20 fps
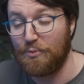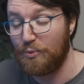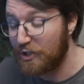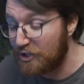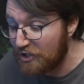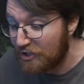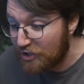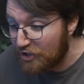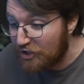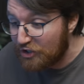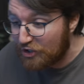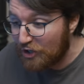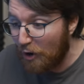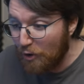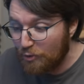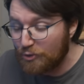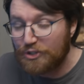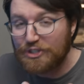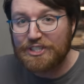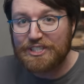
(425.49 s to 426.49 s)
which is
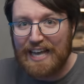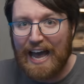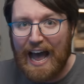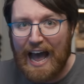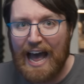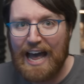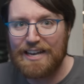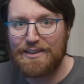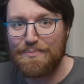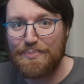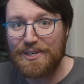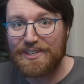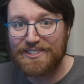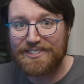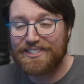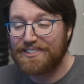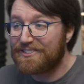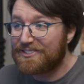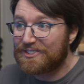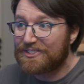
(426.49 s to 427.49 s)
so sad
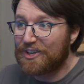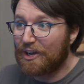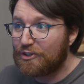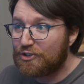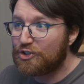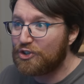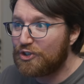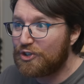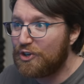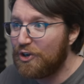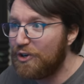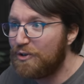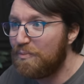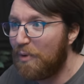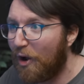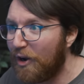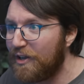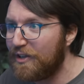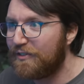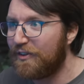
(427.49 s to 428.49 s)
because it's such a good
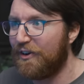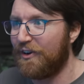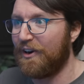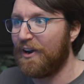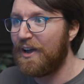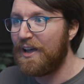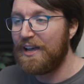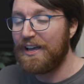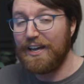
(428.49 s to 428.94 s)
monitor.